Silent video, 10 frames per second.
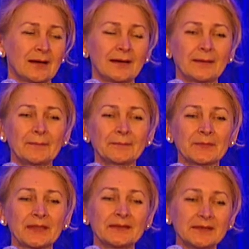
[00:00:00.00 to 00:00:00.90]

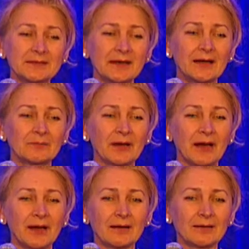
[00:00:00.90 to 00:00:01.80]
At that time,
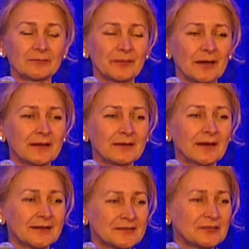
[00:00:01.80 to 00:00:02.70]
my
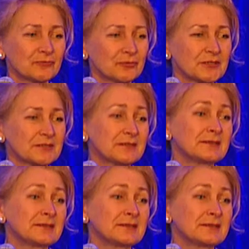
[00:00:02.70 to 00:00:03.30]
answer was,